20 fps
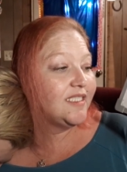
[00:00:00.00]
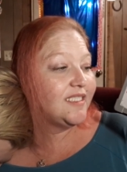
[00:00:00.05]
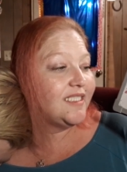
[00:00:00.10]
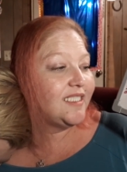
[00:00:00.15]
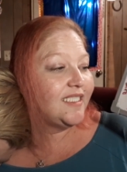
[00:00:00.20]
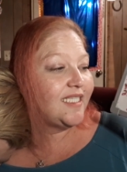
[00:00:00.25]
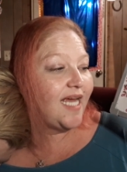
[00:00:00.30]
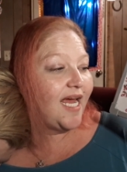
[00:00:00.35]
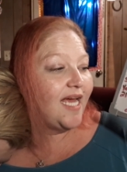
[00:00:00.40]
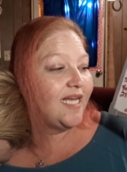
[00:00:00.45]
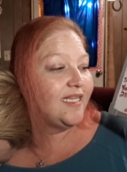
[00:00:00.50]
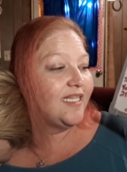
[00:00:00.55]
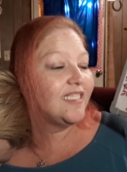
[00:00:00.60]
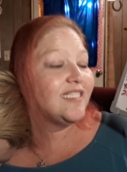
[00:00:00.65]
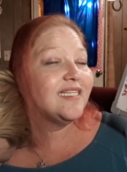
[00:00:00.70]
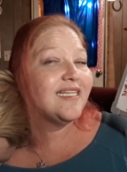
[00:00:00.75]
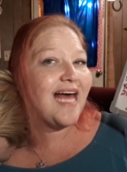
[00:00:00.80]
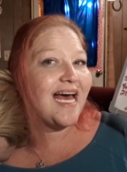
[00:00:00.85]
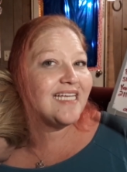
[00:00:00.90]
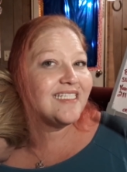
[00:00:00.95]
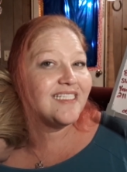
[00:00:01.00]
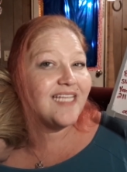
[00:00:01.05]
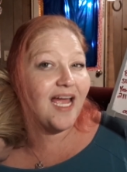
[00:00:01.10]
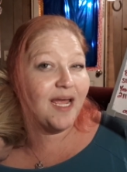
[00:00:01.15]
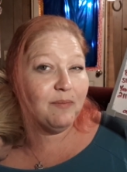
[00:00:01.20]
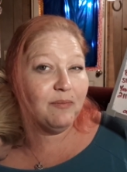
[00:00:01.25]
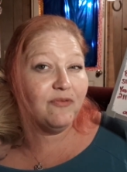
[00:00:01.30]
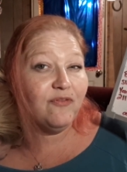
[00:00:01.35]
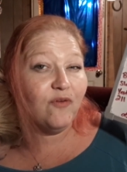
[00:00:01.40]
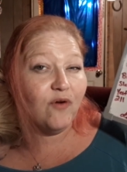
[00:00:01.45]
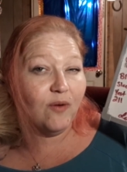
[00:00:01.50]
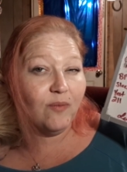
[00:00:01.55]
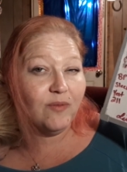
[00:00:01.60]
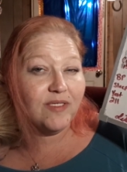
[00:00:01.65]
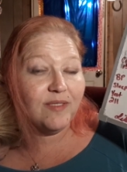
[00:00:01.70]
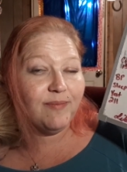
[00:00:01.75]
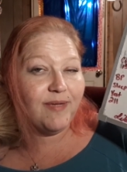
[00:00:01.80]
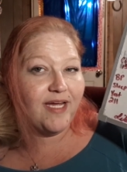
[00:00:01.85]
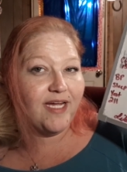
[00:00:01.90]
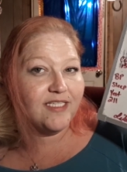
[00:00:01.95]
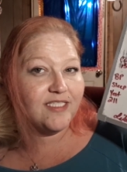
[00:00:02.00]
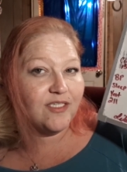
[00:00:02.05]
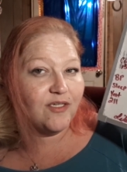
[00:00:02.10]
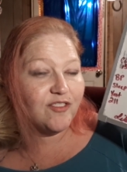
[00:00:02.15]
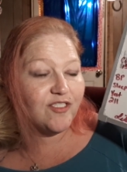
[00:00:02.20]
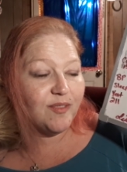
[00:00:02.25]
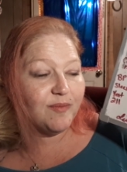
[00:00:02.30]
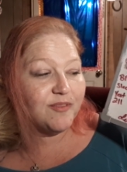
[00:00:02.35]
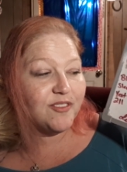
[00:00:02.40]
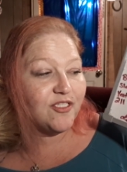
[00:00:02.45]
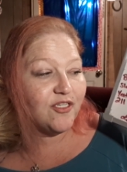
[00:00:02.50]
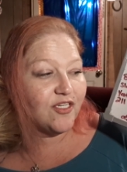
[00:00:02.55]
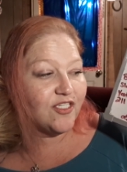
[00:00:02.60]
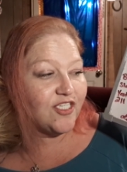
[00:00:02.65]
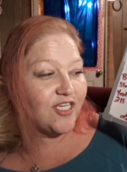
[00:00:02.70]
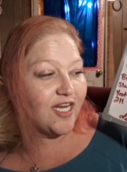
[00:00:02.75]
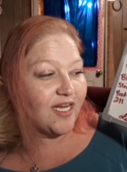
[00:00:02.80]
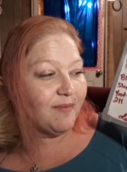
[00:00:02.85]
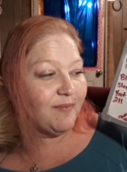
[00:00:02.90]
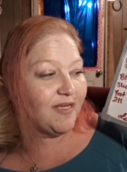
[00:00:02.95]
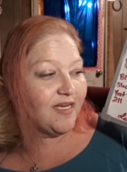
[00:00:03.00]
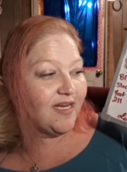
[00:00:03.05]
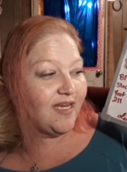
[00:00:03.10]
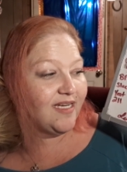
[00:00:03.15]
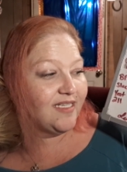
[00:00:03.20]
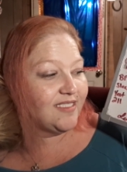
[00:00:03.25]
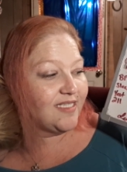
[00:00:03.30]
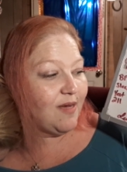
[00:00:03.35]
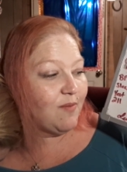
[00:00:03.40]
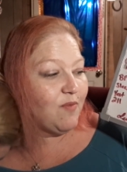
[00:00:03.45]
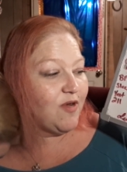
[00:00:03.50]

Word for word: Today, this last night before I went to bed, I told you I'm gonna start checking my nighttime